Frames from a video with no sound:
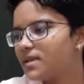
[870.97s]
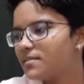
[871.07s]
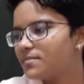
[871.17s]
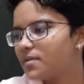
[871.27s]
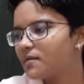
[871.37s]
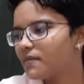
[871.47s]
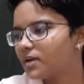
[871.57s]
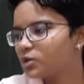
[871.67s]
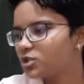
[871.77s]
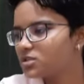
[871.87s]

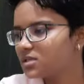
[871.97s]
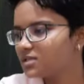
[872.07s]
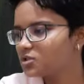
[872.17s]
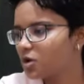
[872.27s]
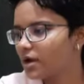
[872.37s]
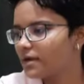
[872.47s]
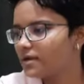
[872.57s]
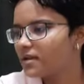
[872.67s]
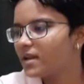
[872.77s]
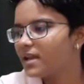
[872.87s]
imperfections in solid,
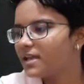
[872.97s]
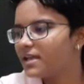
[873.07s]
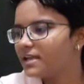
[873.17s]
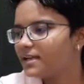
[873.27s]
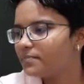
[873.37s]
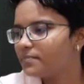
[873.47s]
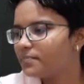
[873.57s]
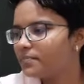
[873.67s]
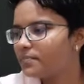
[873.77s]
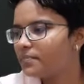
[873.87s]
any
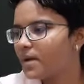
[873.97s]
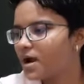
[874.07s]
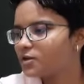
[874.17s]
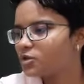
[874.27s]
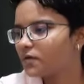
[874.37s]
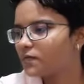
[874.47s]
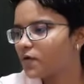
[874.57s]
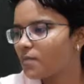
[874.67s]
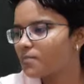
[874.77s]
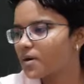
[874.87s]
departure
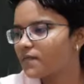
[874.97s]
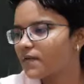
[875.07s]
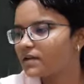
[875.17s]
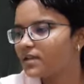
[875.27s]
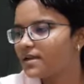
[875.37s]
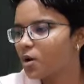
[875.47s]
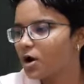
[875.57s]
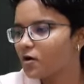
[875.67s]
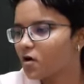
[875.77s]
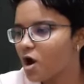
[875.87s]
from perfectly
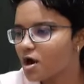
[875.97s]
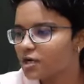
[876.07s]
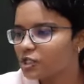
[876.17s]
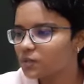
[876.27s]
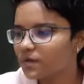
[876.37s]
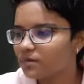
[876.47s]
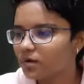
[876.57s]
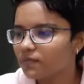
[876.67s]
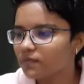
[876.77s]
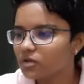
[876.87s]
ordered arrangement
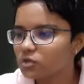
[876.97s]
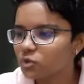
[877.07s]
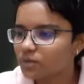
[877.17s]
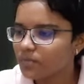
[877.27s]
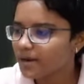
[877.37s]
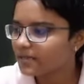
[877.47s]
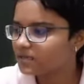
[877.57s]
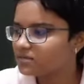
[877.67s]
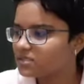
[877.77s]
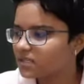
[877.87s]
of constituent
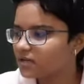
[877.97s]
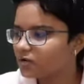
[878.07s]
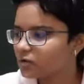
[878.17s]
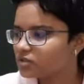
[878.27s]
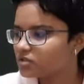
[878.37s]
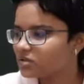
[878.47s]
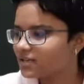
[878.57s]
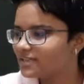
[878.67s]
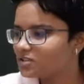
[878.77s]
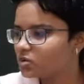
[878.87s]
particles in a crystal
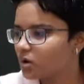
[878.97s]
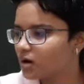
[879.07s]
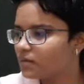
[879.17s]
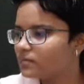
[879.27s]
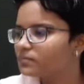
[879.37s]
is called